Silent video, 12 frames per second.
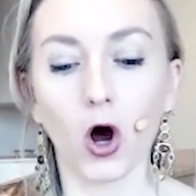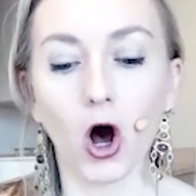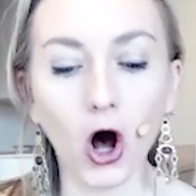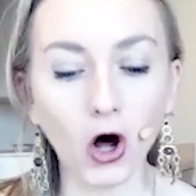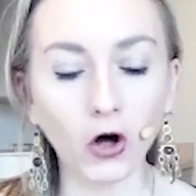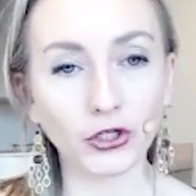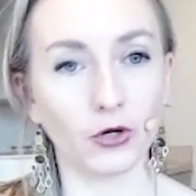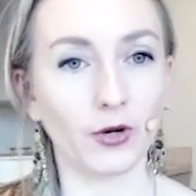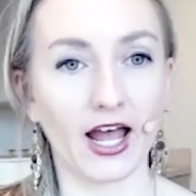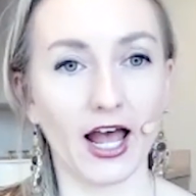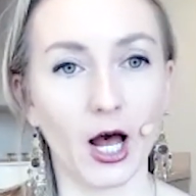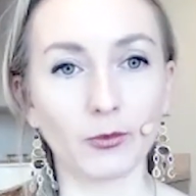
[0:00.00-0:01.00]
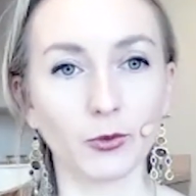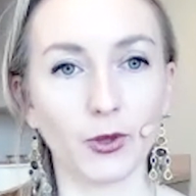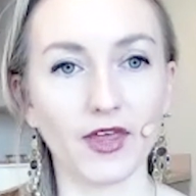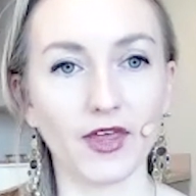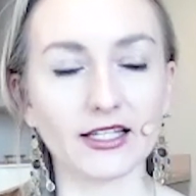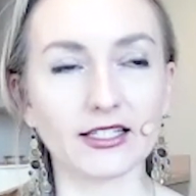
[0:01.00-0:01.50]
All yoga helps
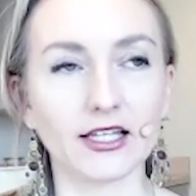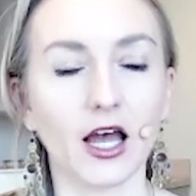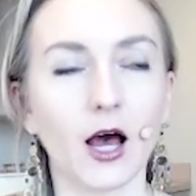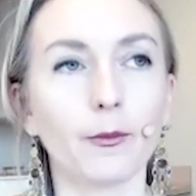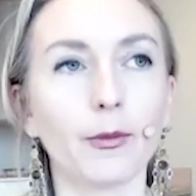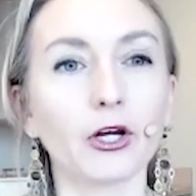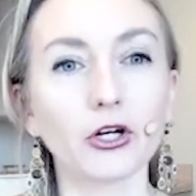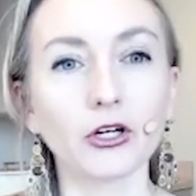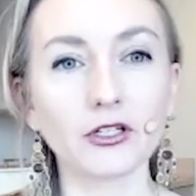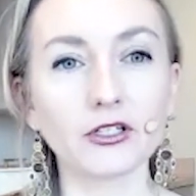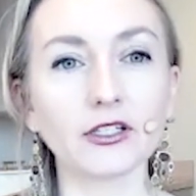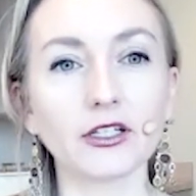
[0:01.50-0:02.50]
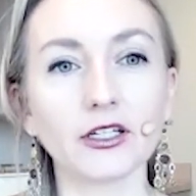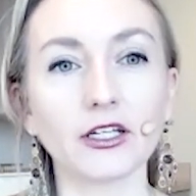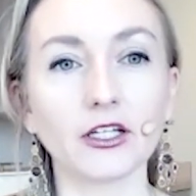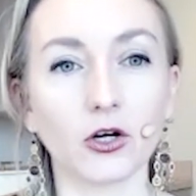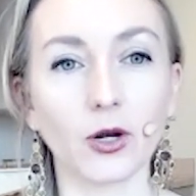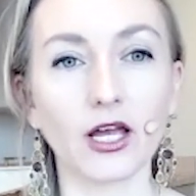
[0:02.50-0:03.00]
with this, but
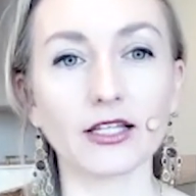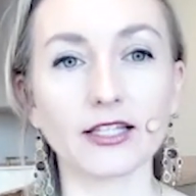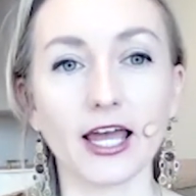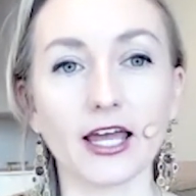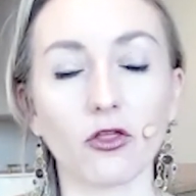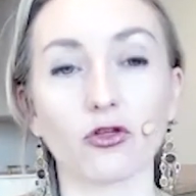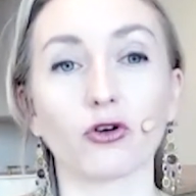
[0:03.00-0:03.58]
Kundalini yoga is like